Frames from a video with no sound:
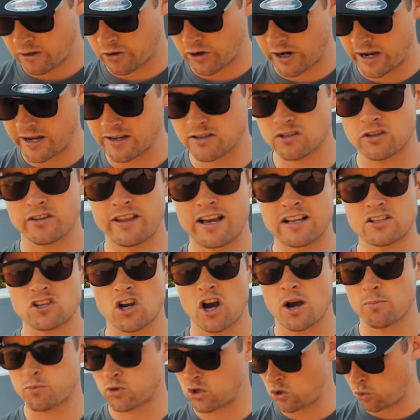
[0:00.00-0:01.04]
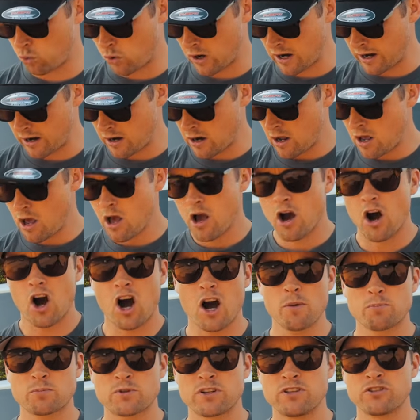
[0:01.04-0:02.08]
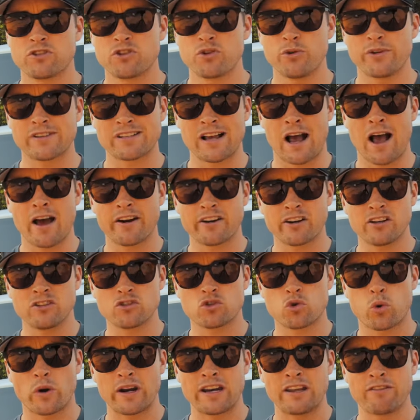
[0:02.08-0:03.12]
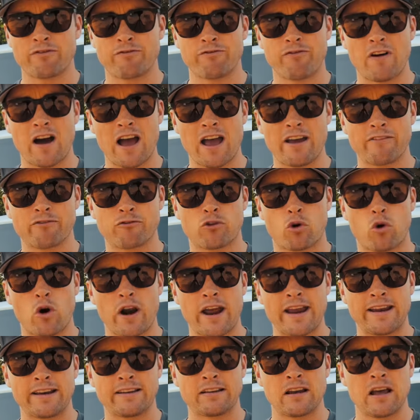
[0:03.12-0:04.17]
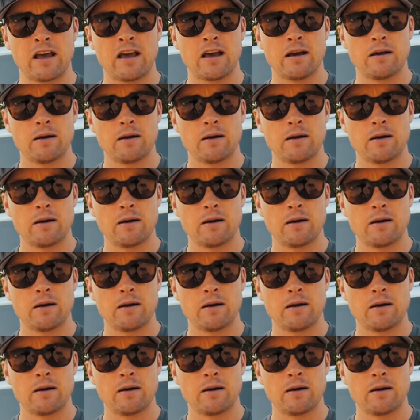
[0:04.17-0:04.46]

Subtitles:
Okay, so that's option one. Option two is 125 grain